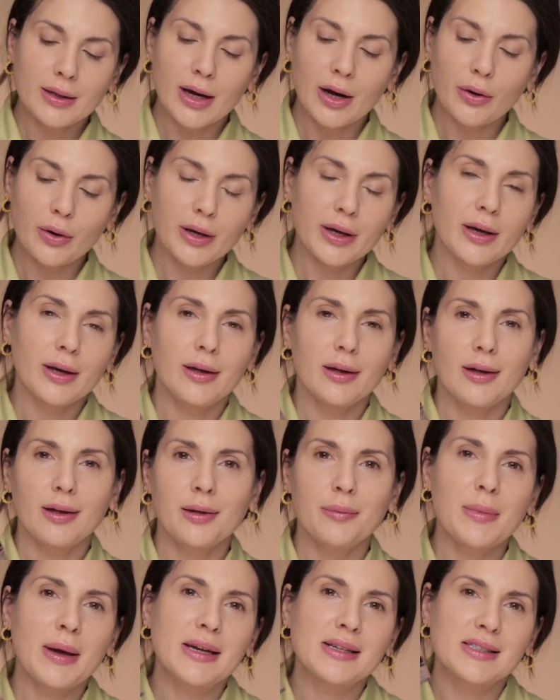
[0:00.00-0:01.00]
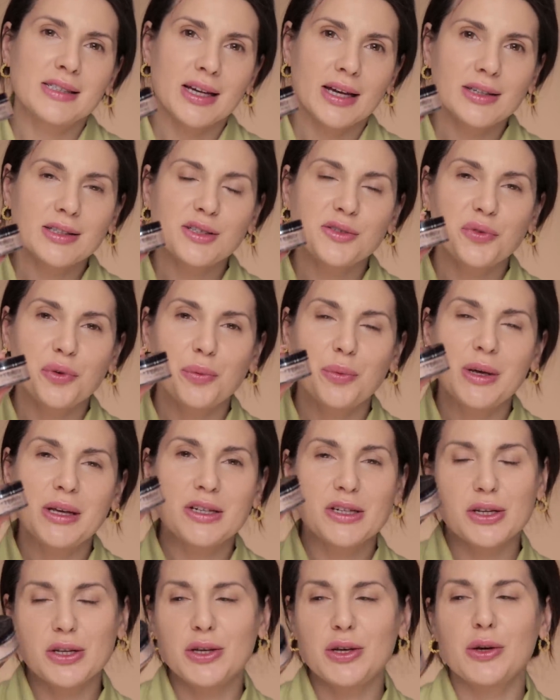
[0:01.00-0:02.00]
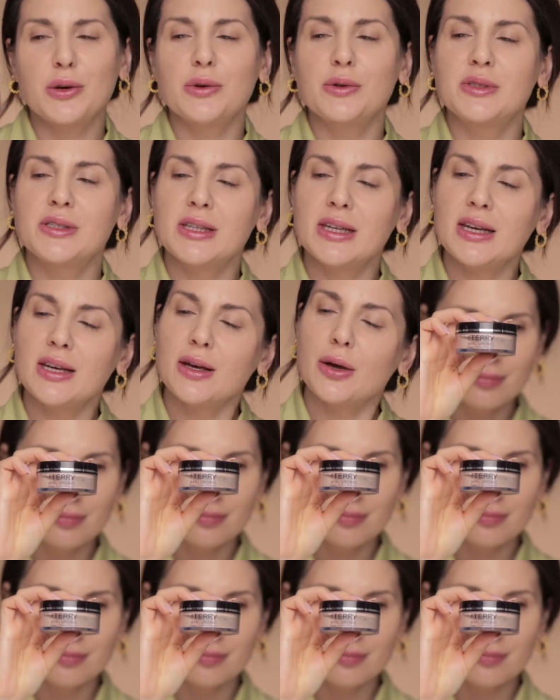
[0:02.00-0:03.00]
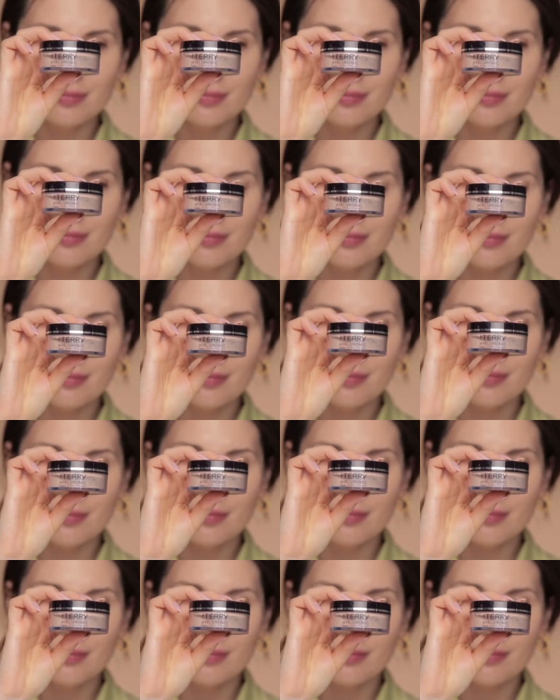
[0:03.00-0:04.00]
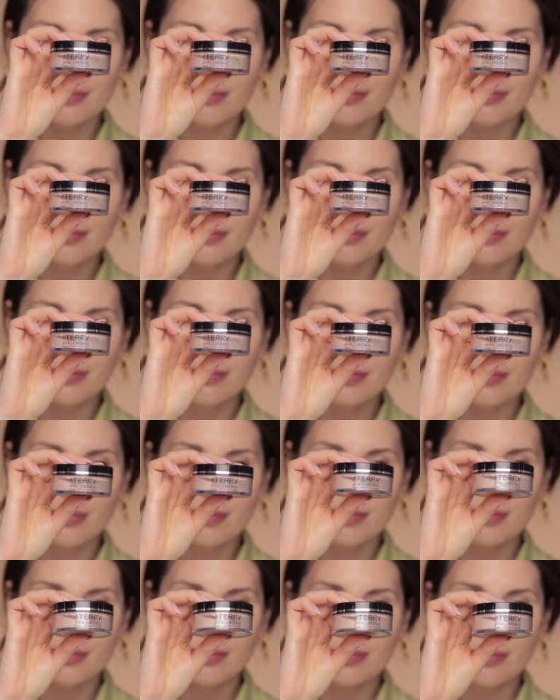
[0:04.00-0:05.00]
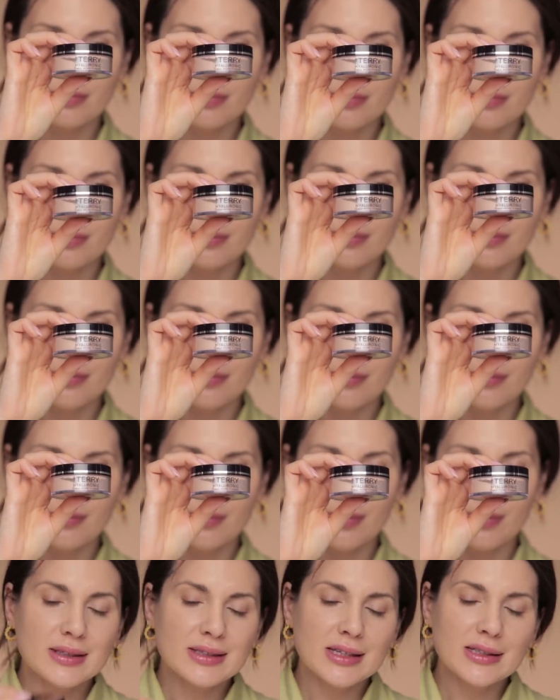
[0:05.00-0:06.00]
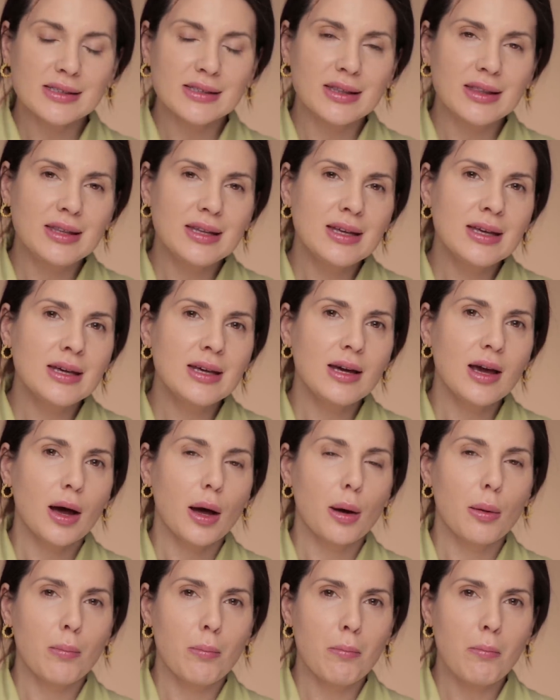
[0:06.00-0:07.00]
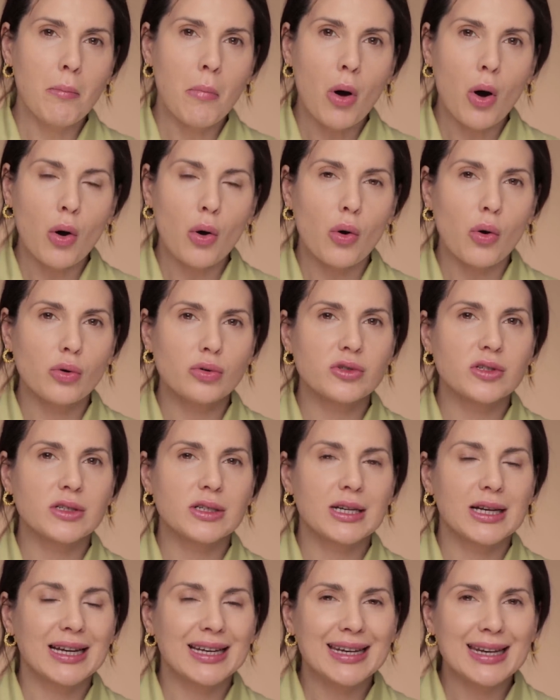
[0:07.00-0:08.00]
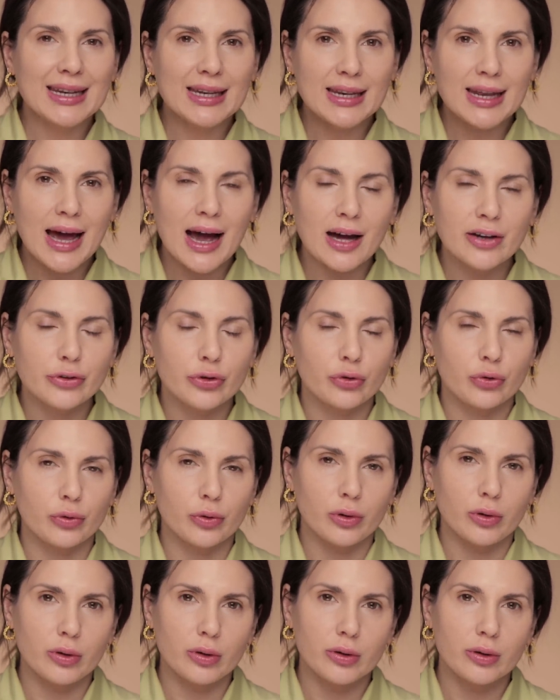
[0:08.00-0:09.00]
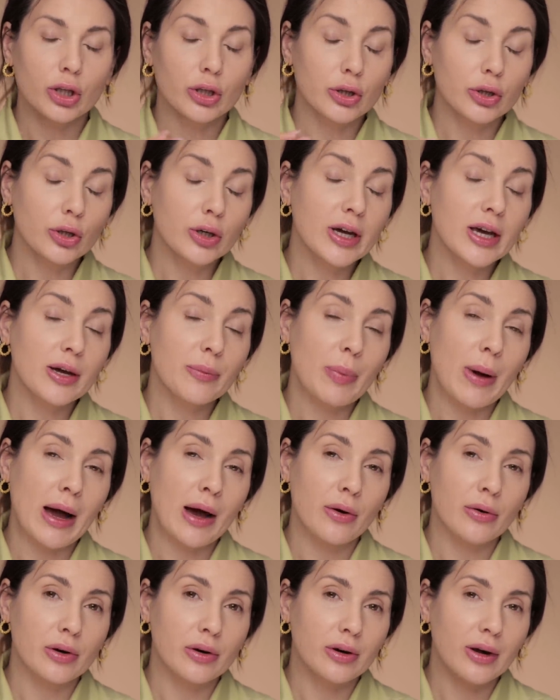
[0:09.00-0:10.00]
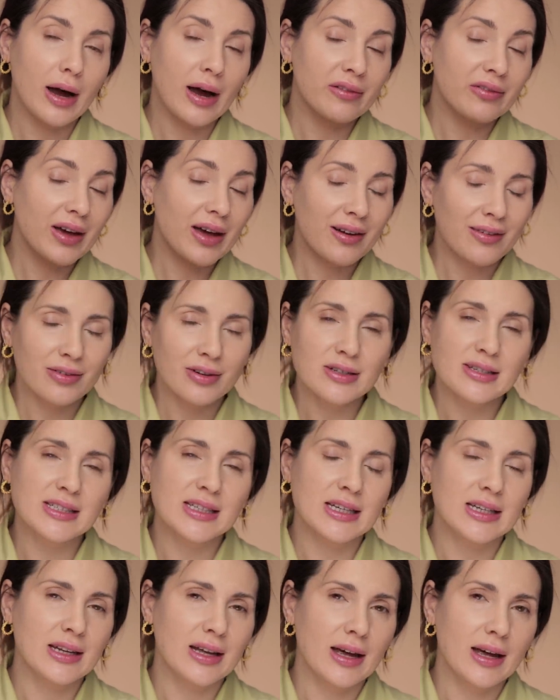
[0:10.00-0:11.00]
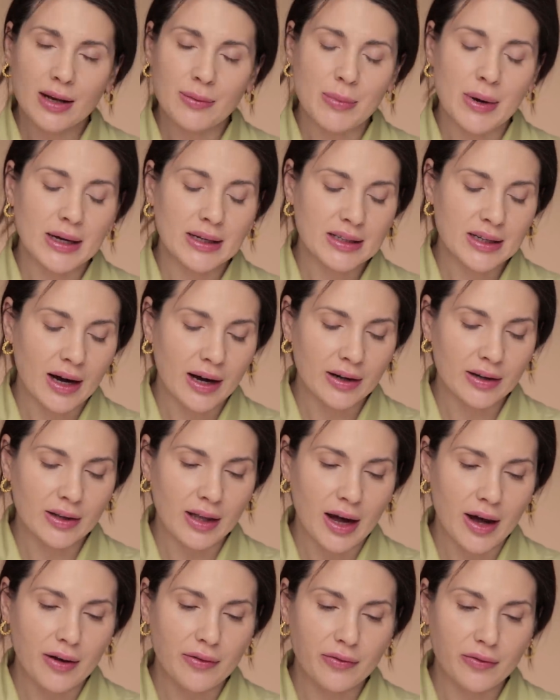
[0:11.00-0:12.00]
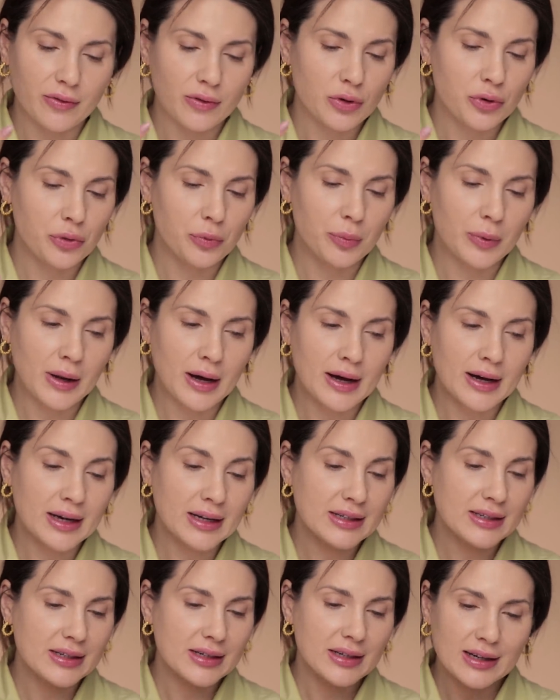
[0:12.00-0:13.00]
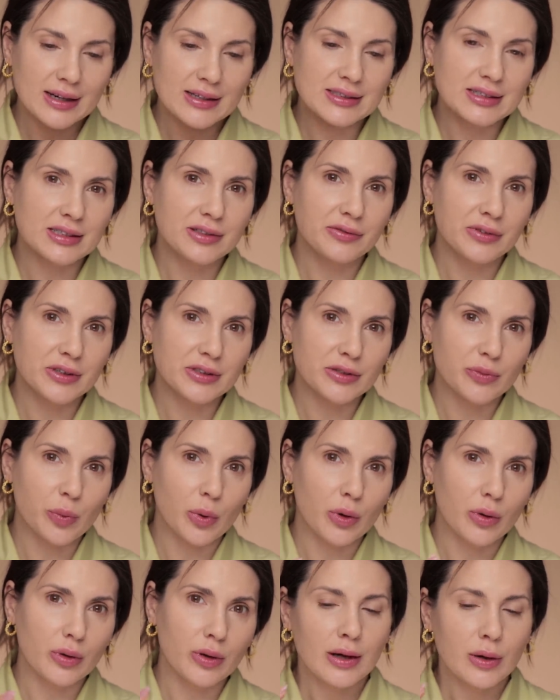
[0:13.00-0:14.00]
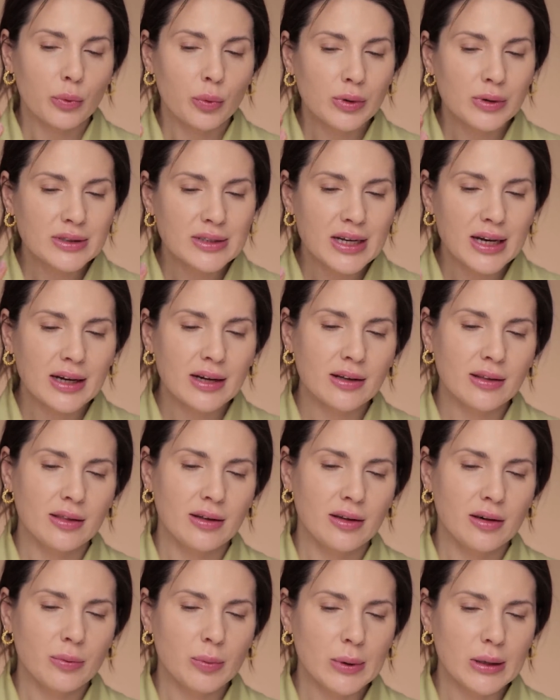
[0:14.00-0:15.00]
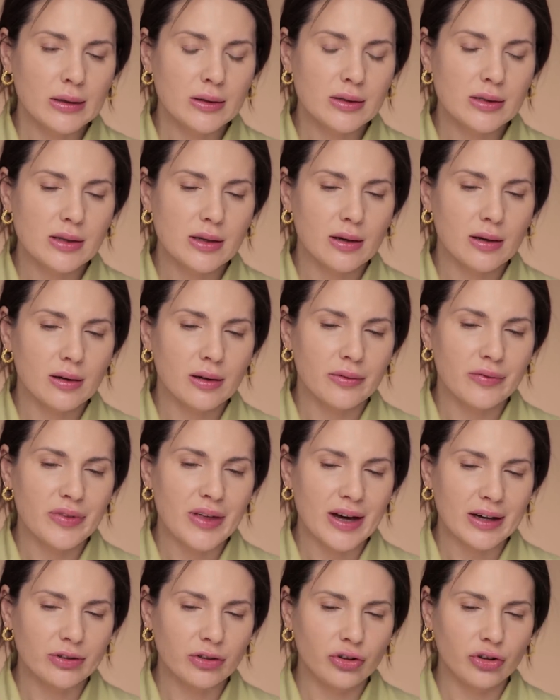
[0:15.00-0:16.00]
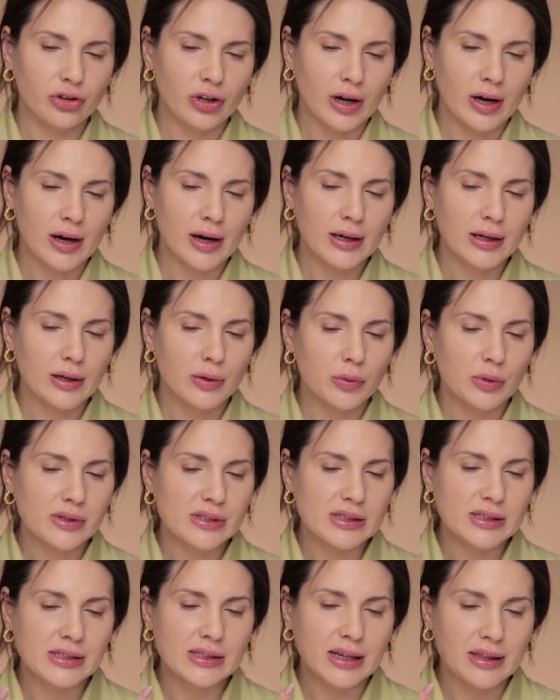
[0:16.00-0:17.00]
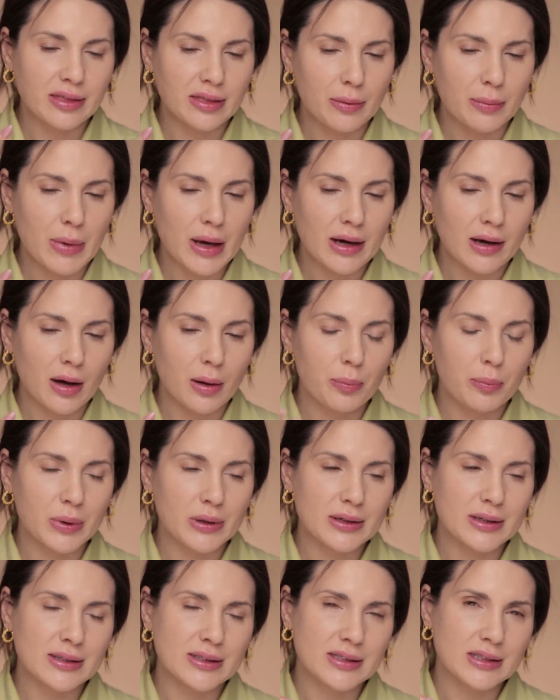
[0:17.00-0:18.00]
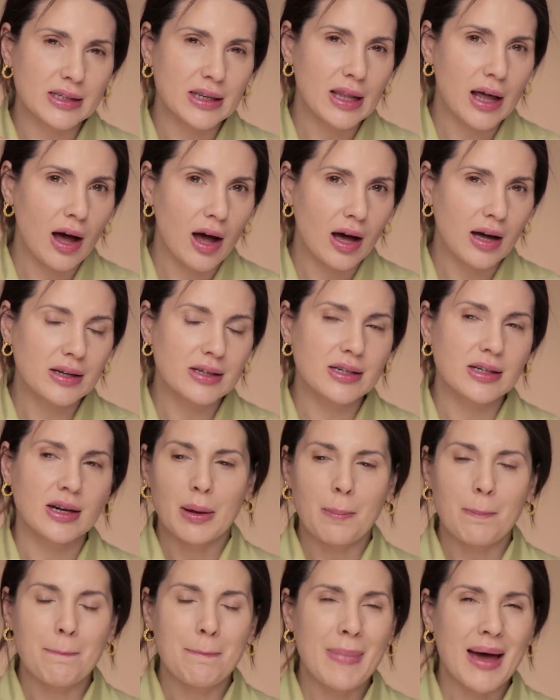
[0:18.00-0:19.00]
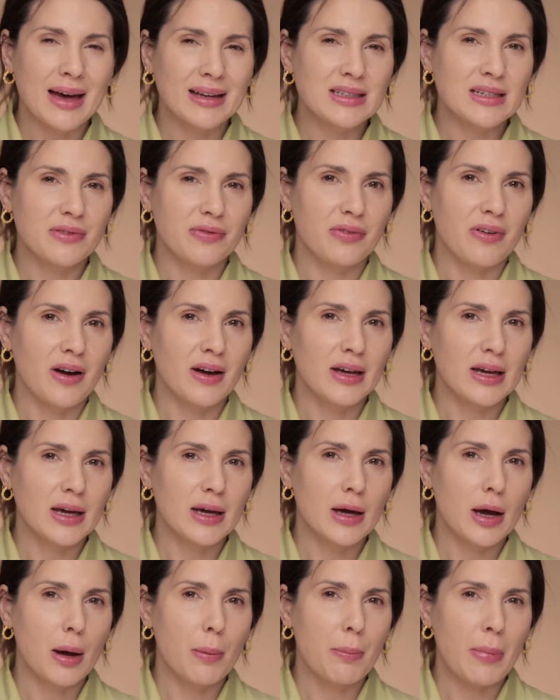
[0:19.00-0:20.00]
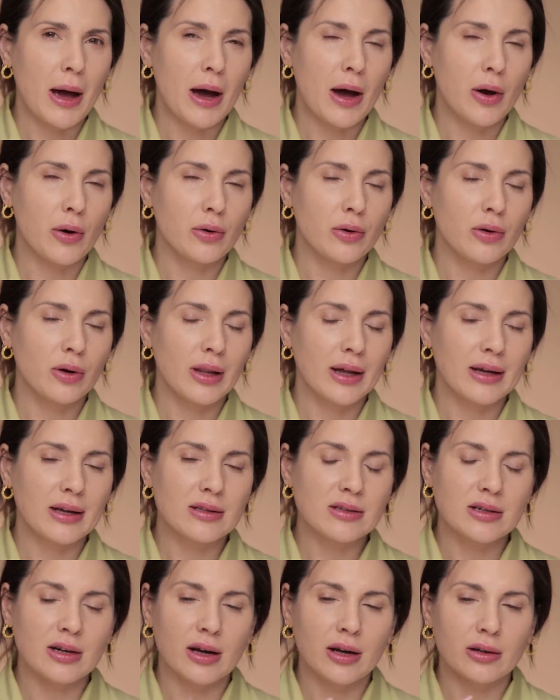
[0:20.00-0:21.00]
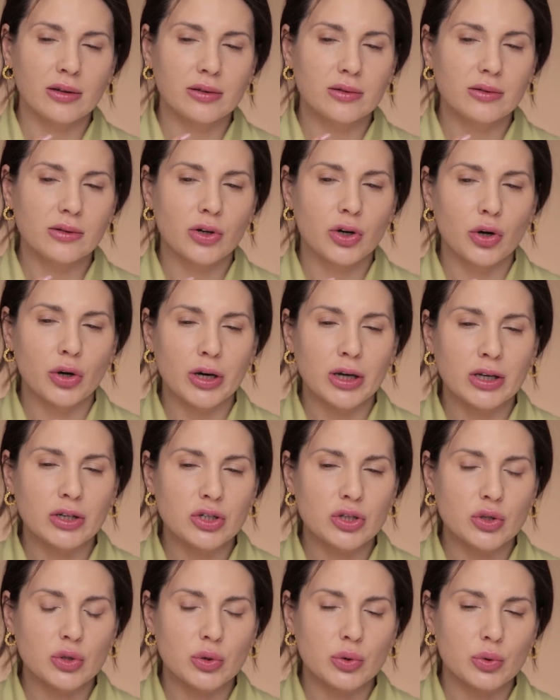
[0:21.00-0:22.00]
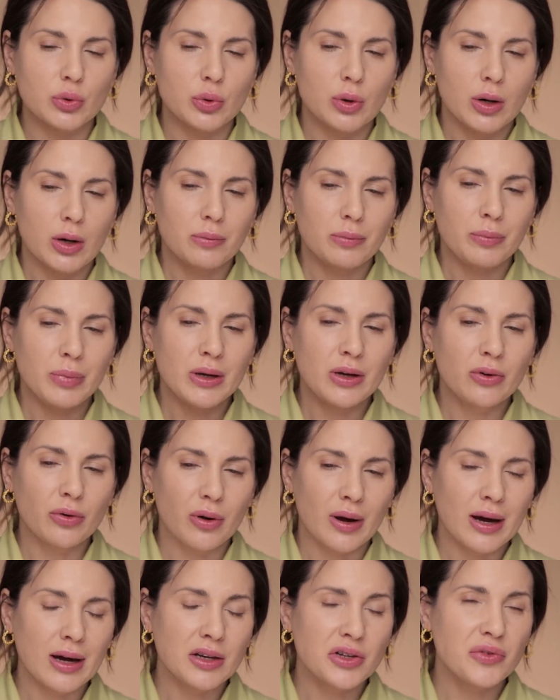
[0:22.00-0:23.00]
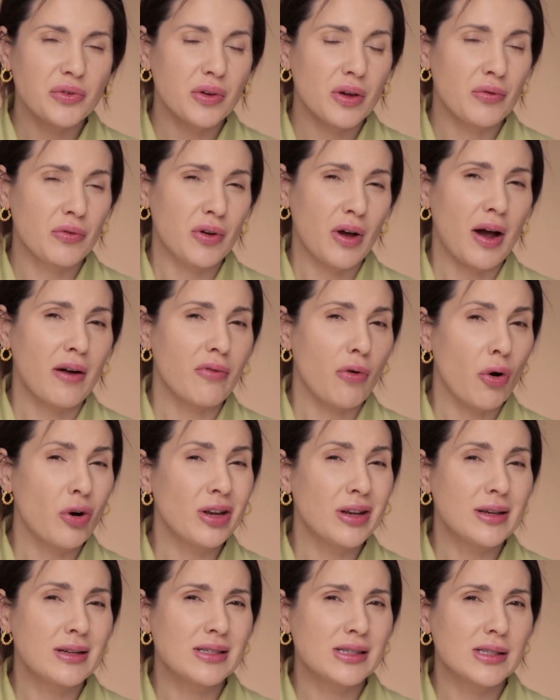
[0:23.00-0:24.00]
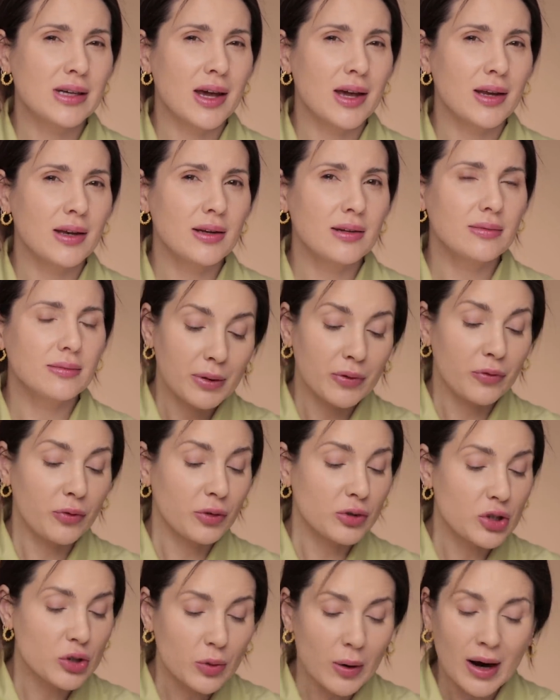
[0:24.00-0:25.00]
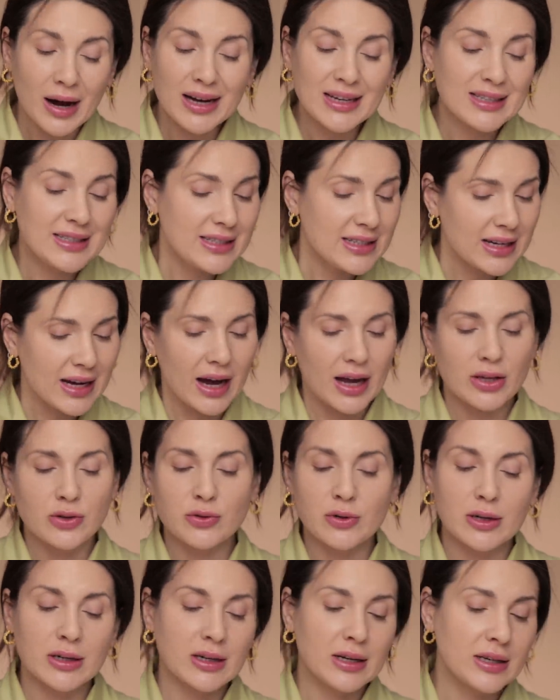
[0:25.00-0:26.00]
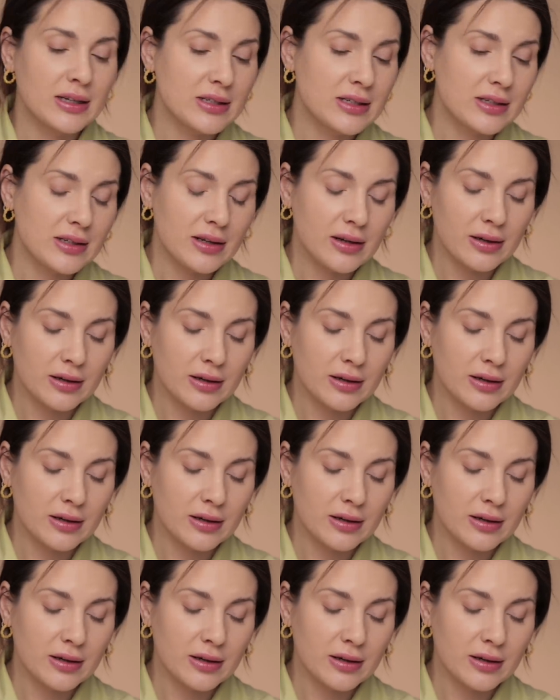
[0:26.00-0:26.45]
Now, it makes sense for me to use the Bytery Hyaluronic Tinted Hydra Powder. This is the most natural looking powder I've ever seen in my entire life. You apply it, it's invisible. It will take a little bit of that shine, it will set the makeup, but it's not a mattifying powder. Like, it's not going to be great if you have oily skin, but for dry, dehydrated